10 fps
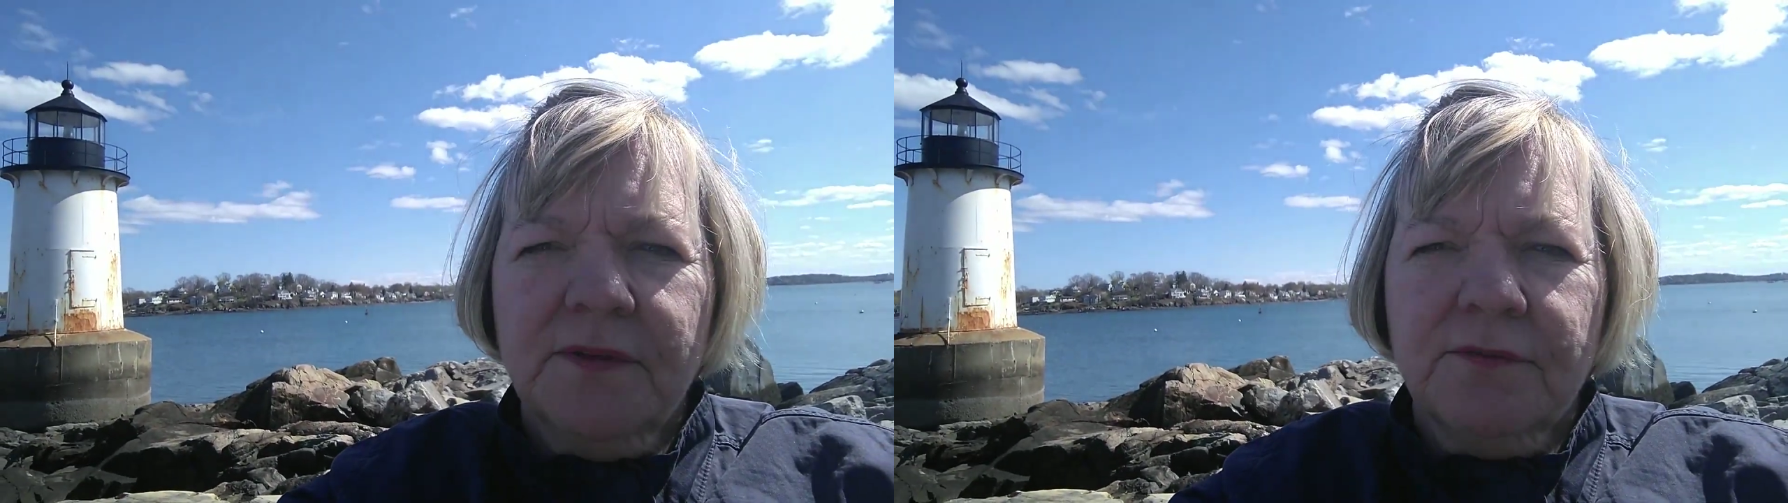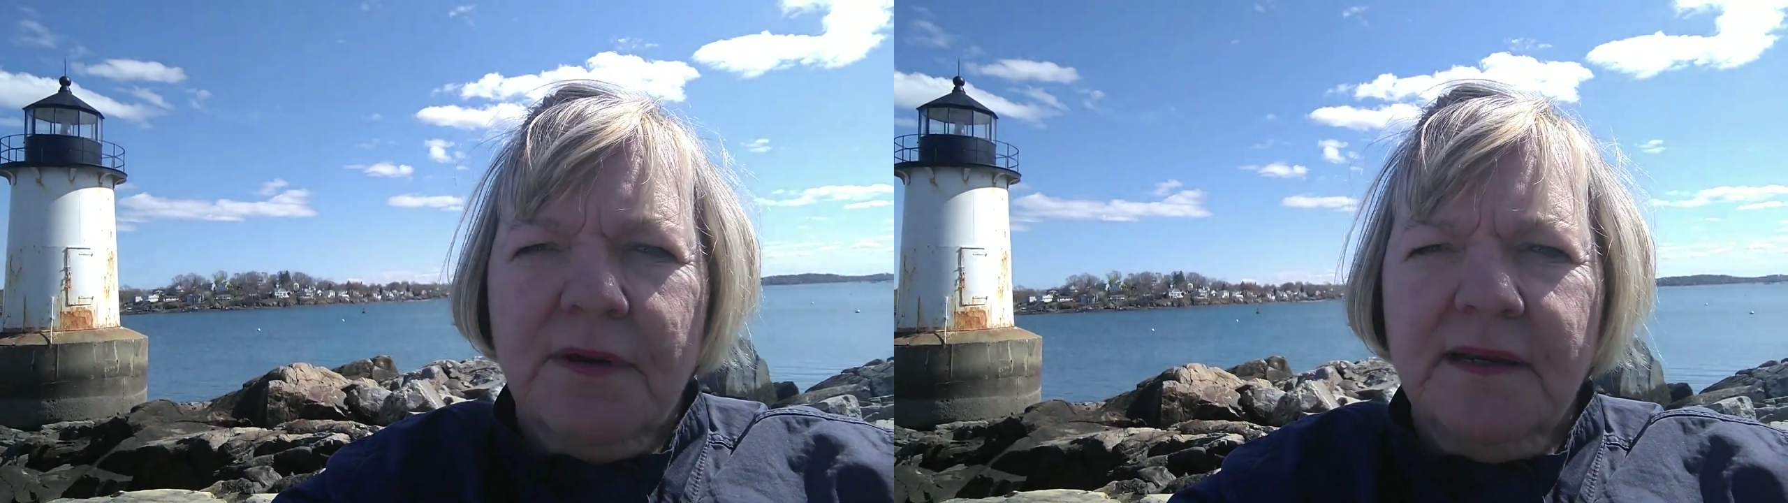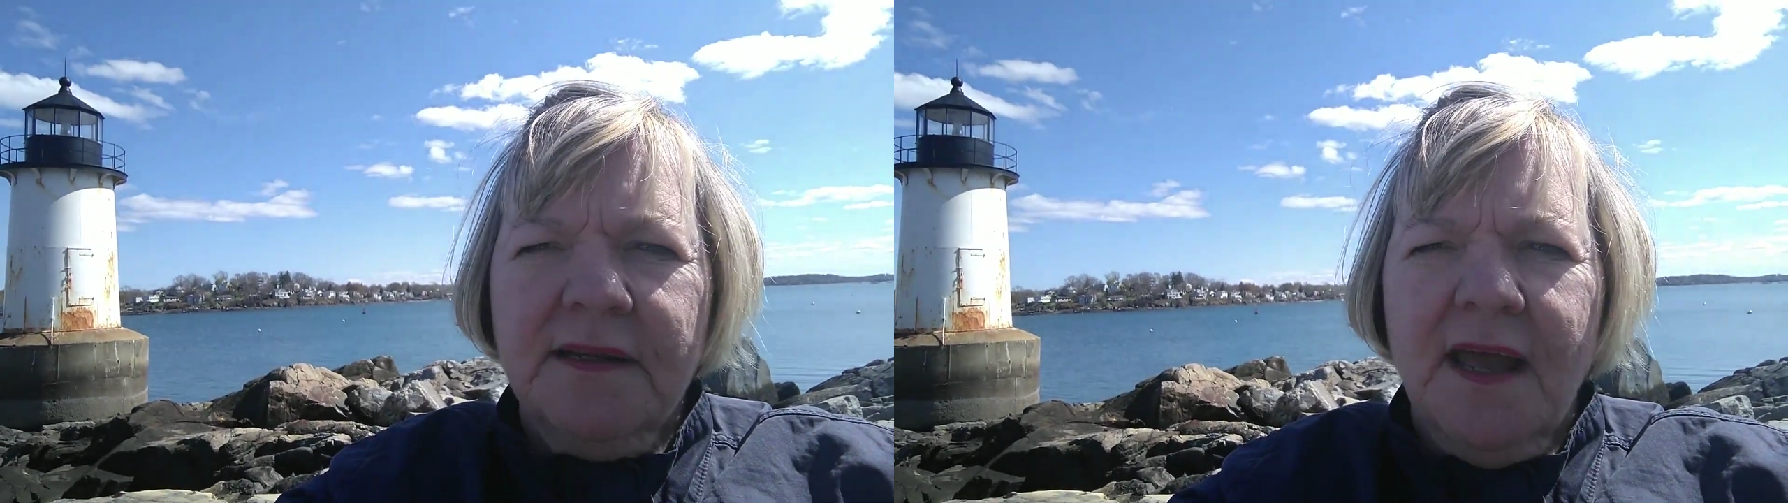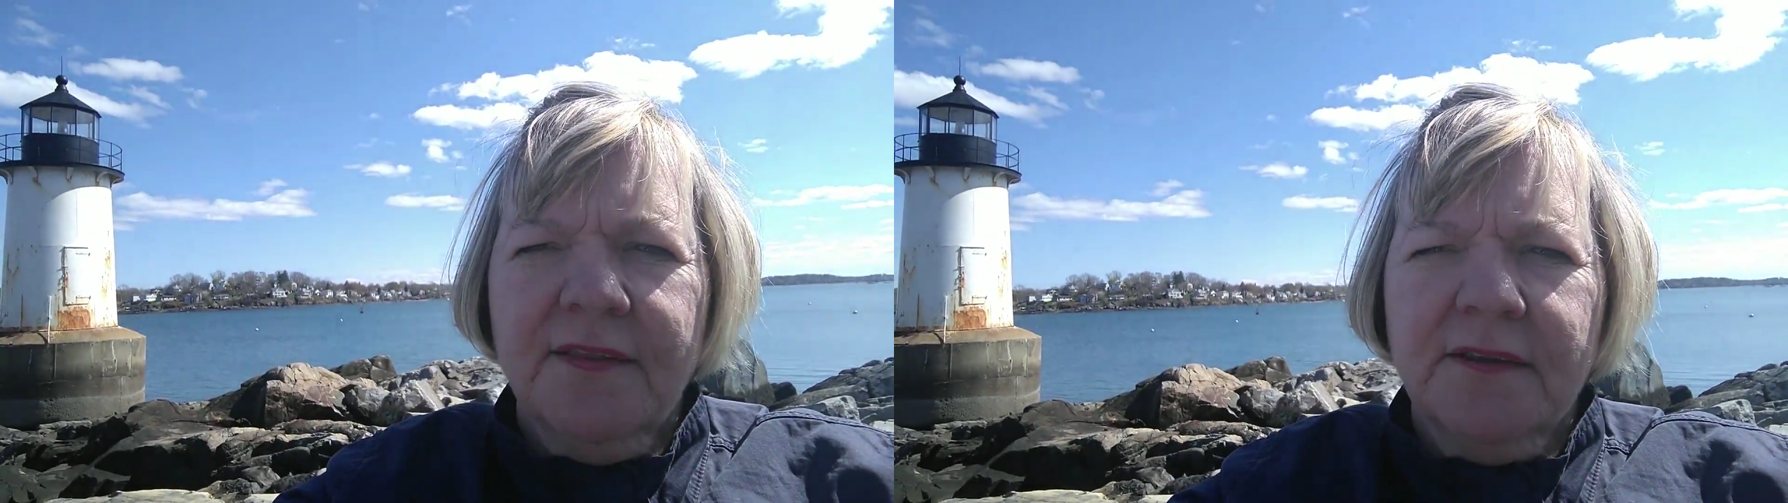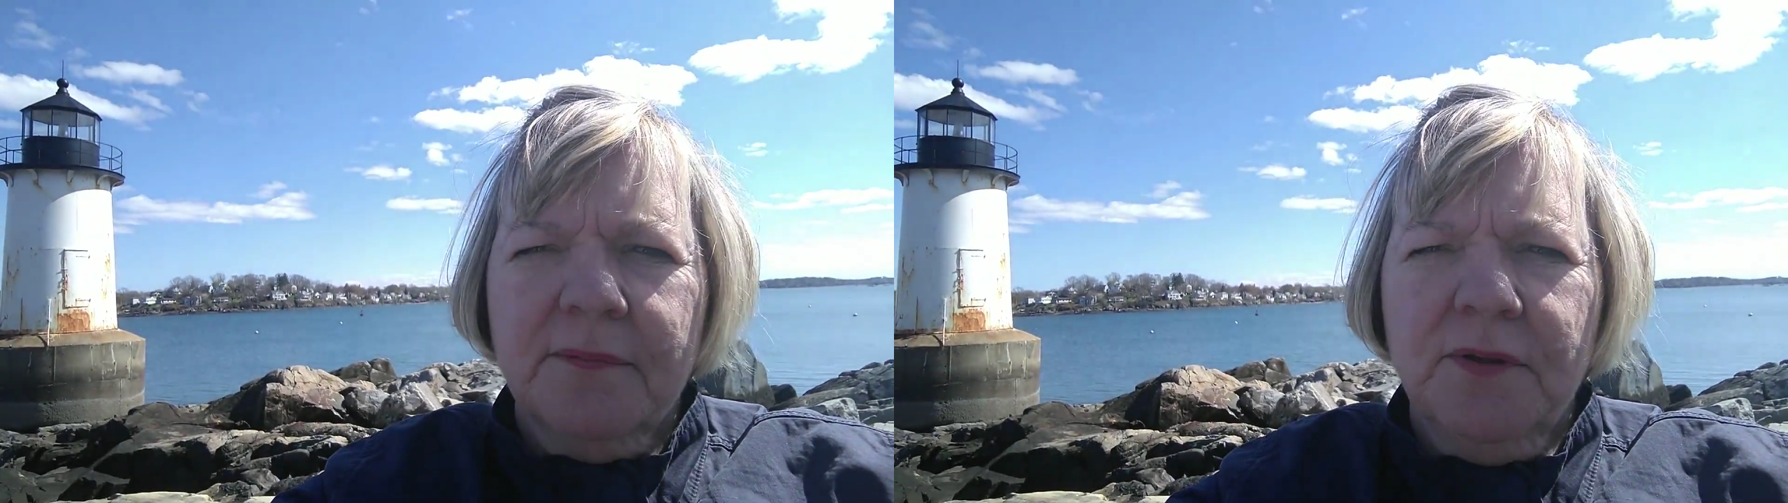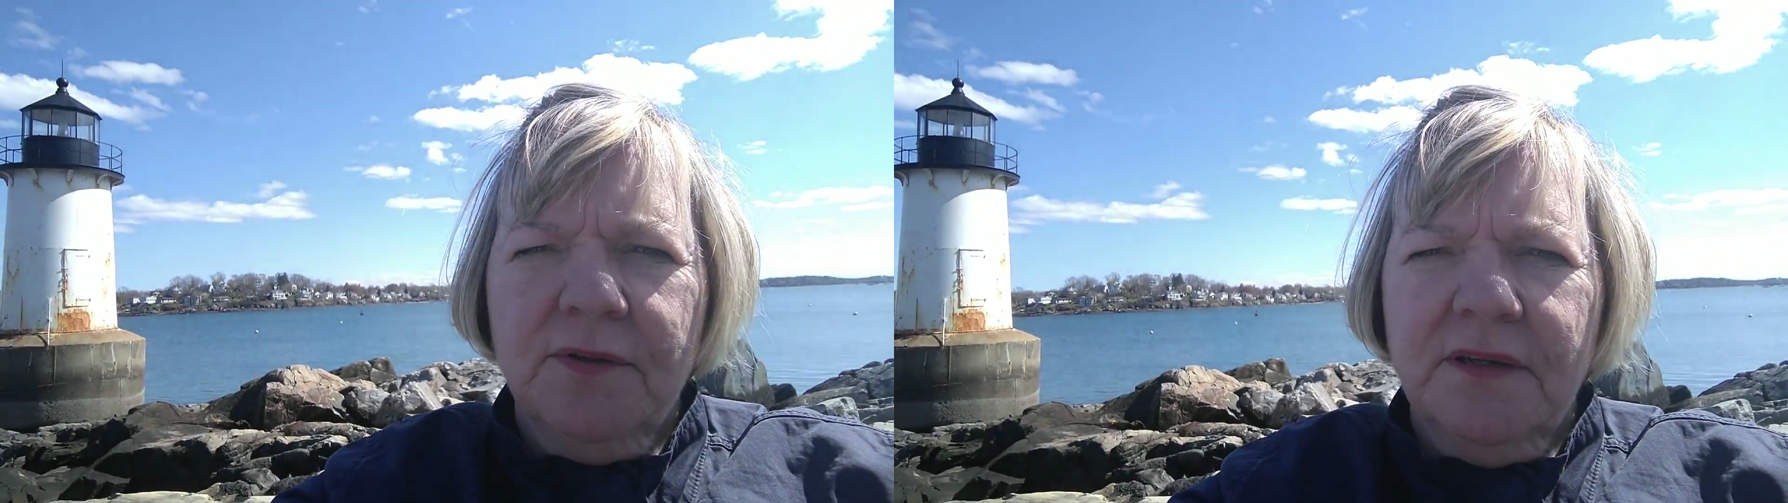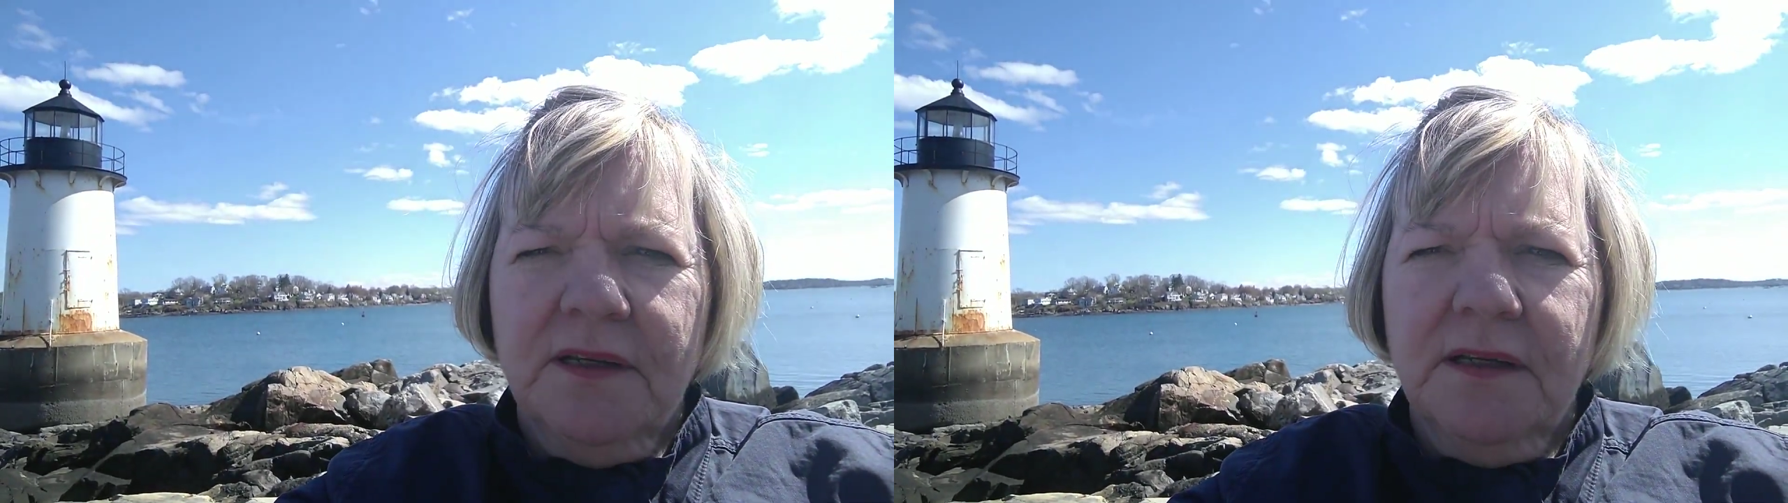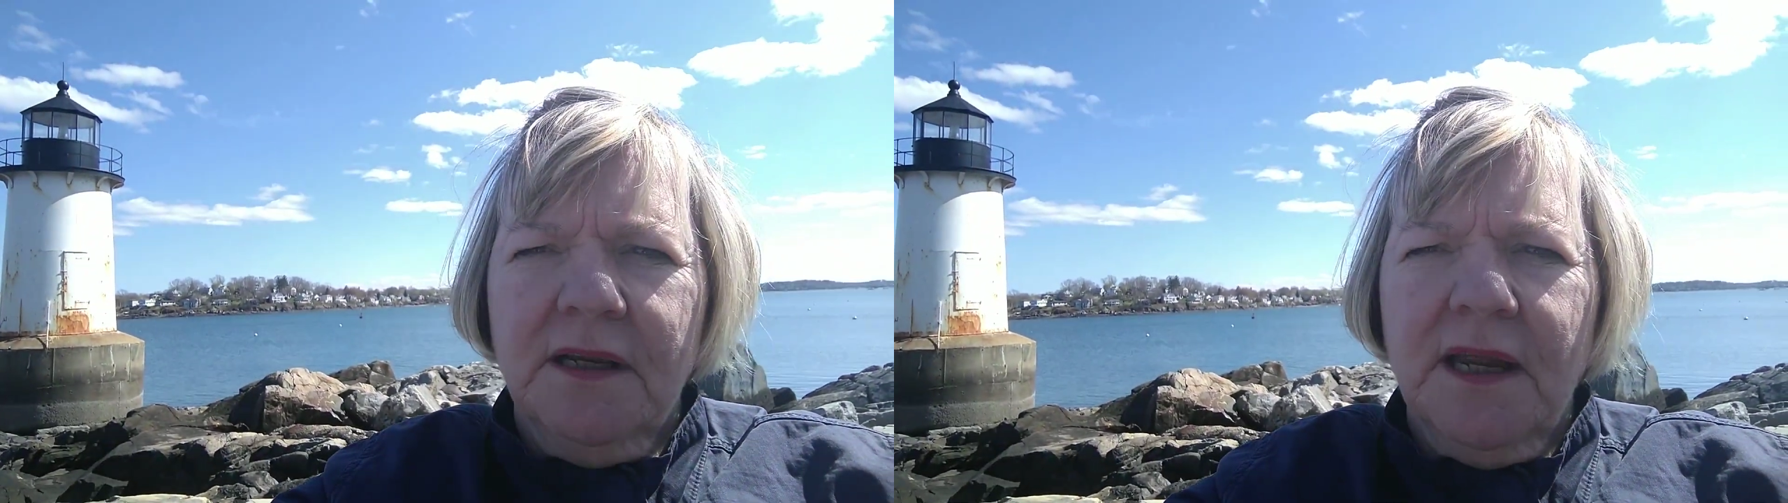with the Reading Catholic Community,